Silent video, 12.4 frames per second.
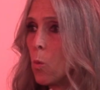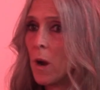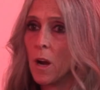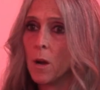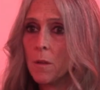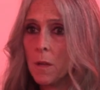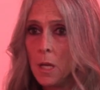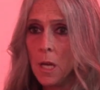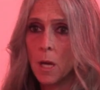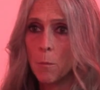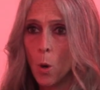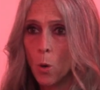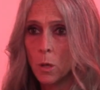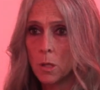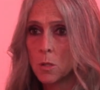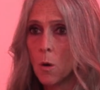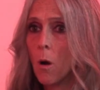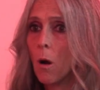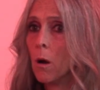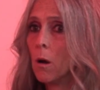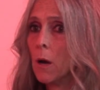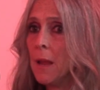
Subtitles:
where the knee components are